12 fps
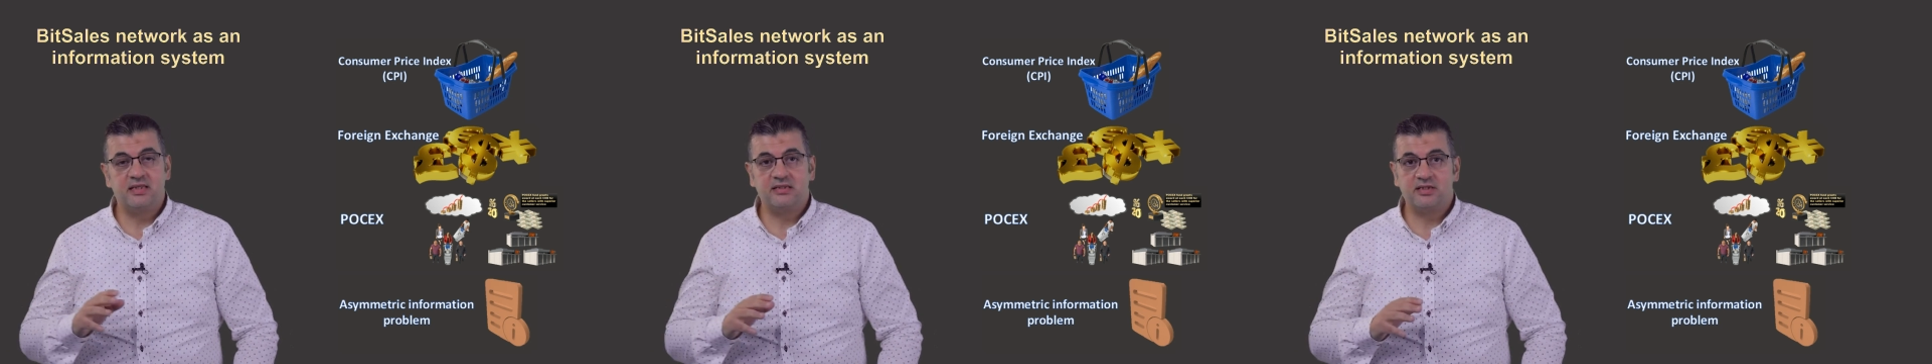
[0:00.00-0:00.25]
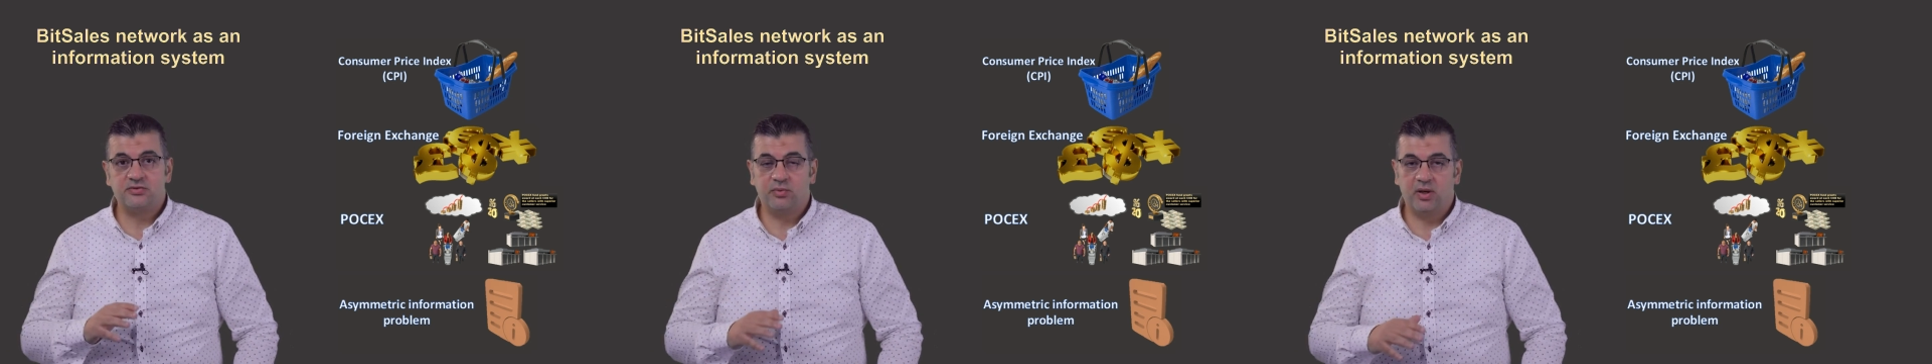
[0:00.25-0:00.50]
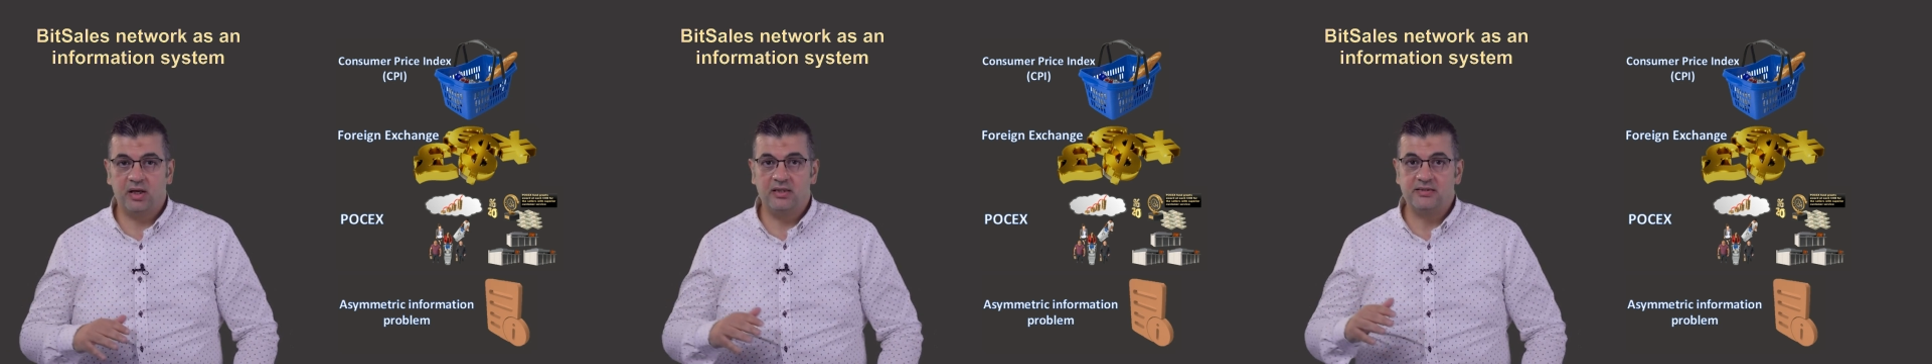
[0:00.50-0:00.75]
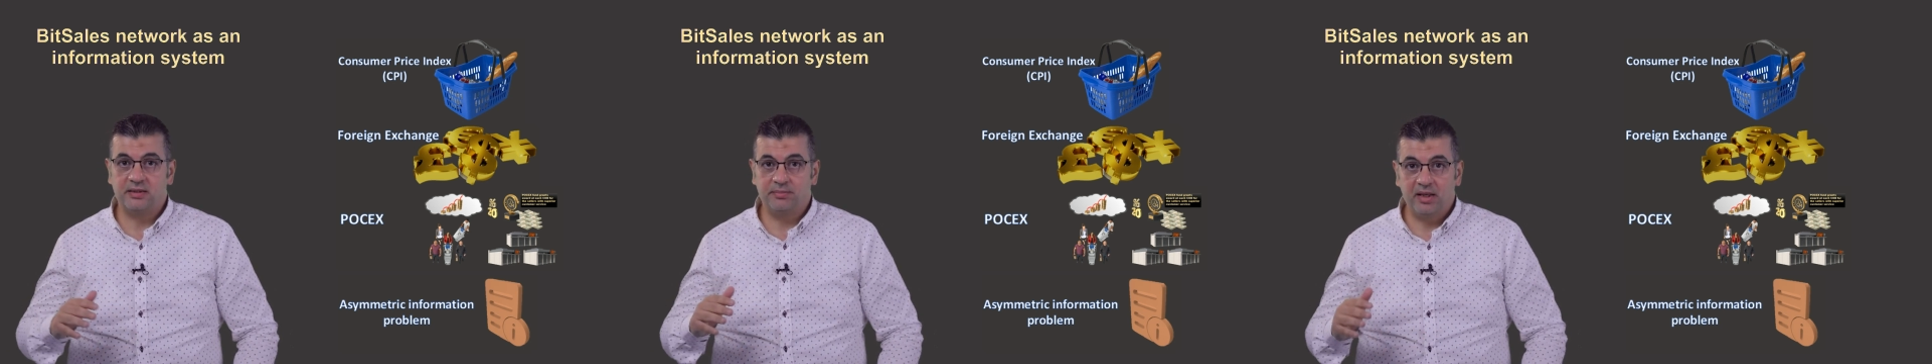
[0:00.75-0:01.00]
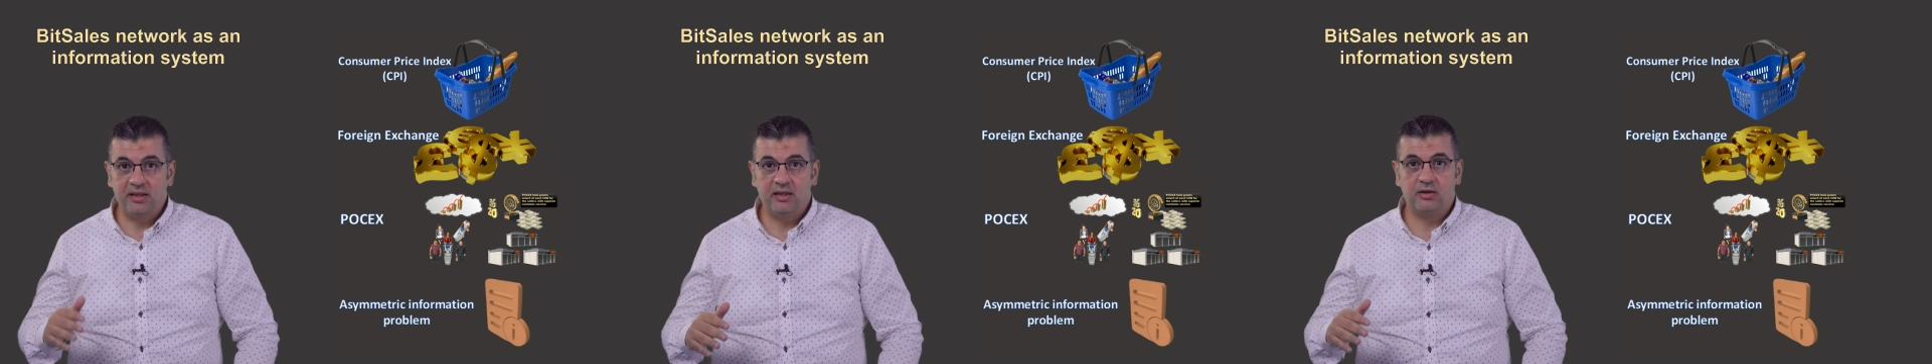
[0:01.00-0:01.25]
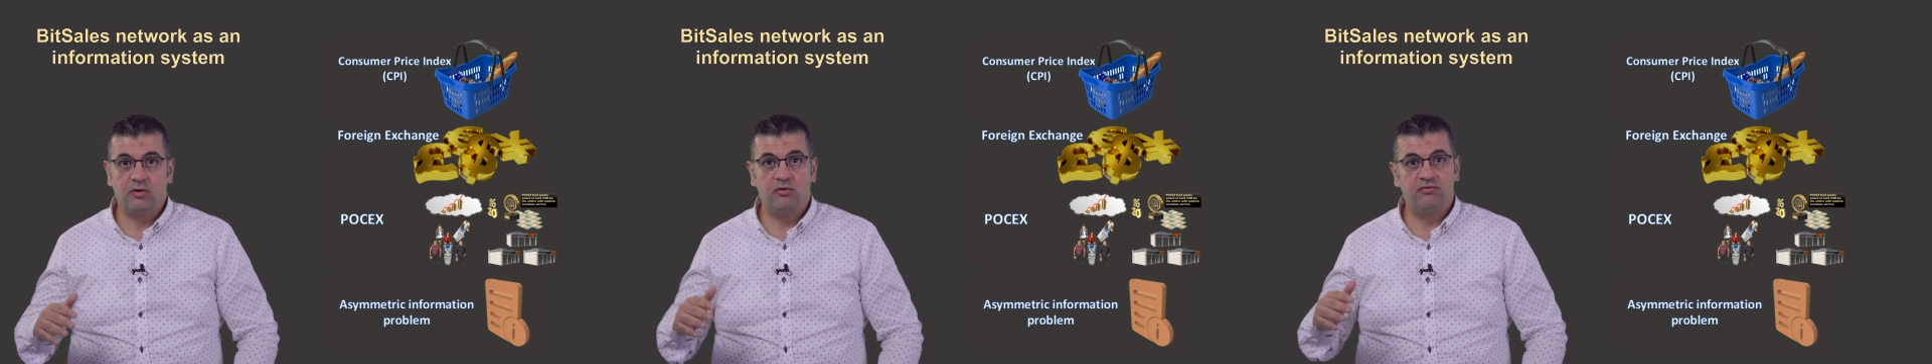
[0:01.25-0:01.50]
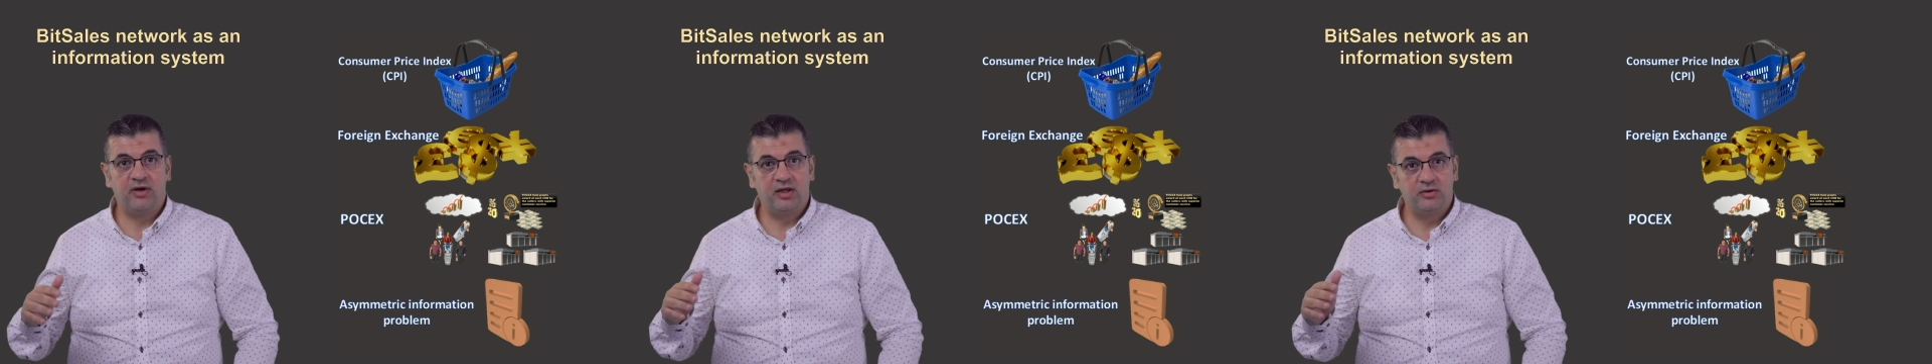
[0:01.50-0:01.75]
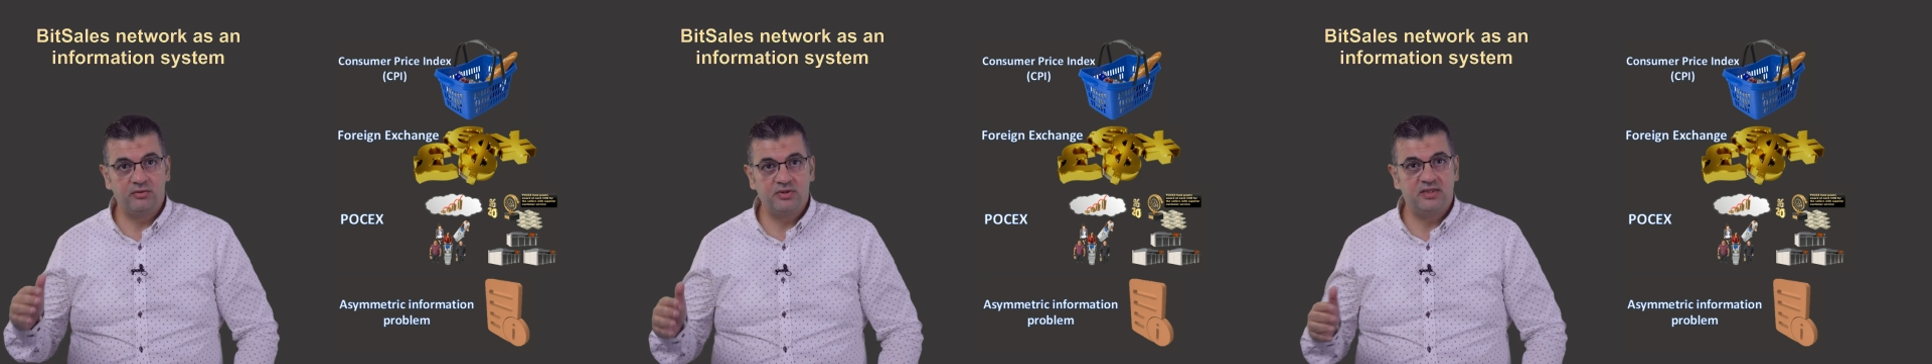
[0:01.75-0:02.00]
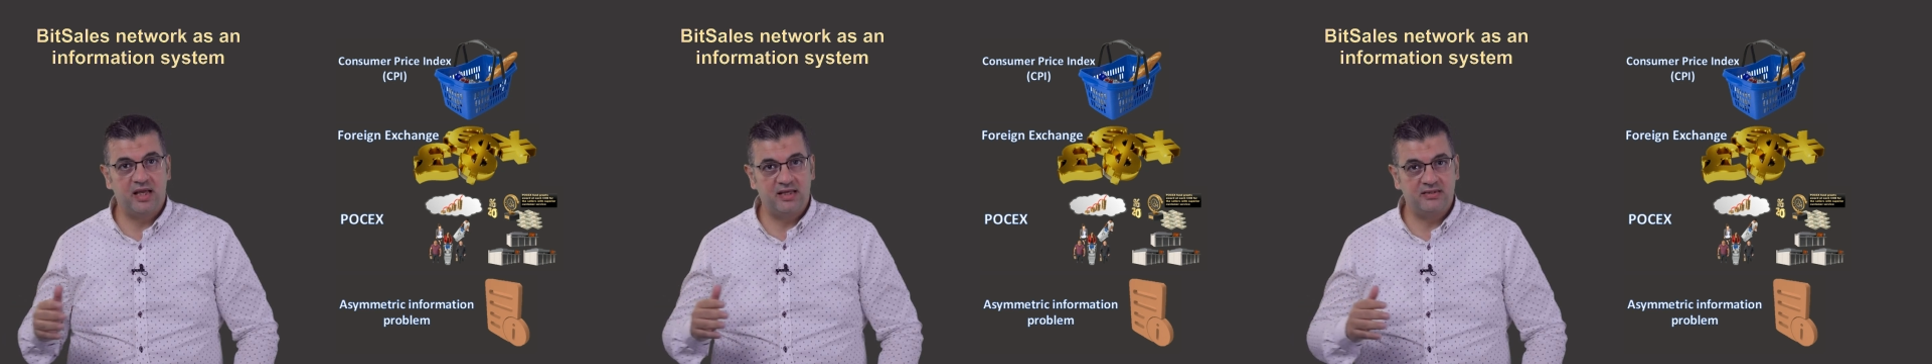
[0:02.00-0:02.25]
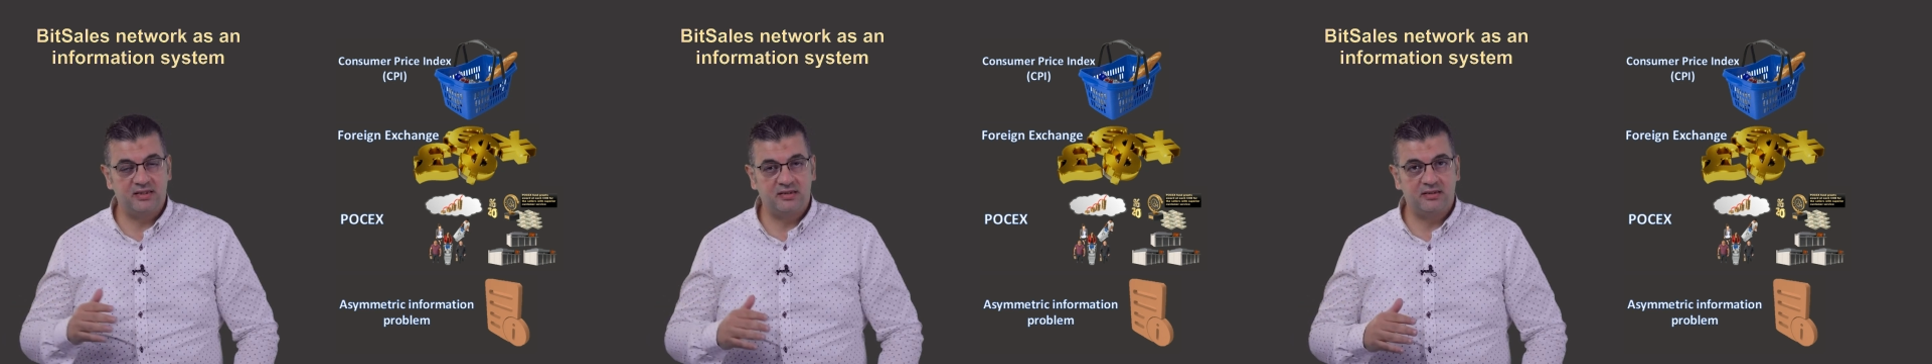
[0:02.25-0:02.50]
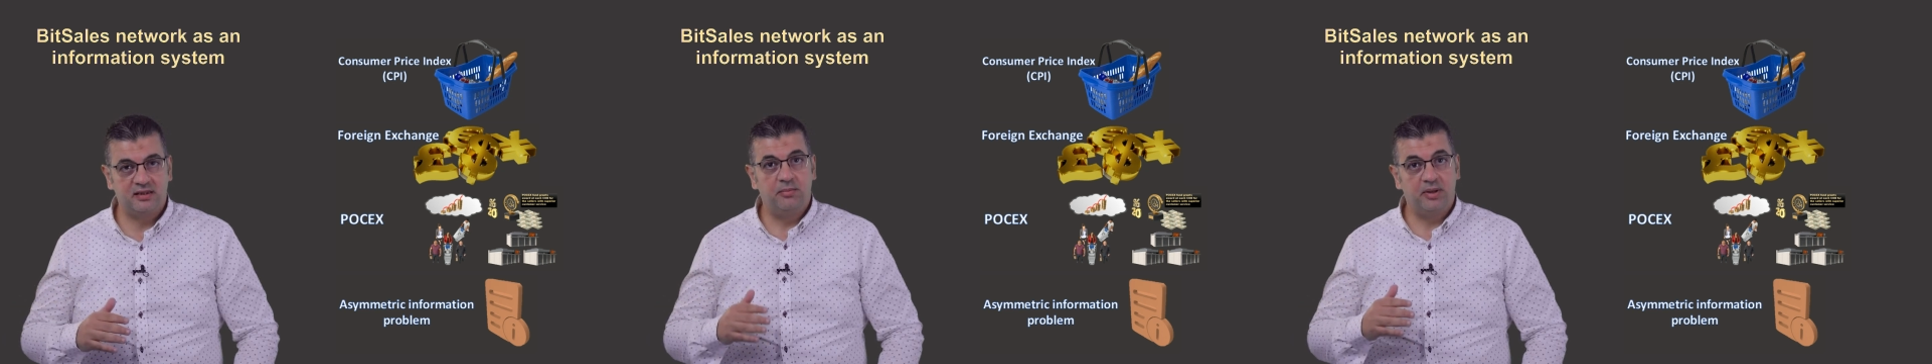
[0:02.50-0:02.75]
That is why the buyer of a used asset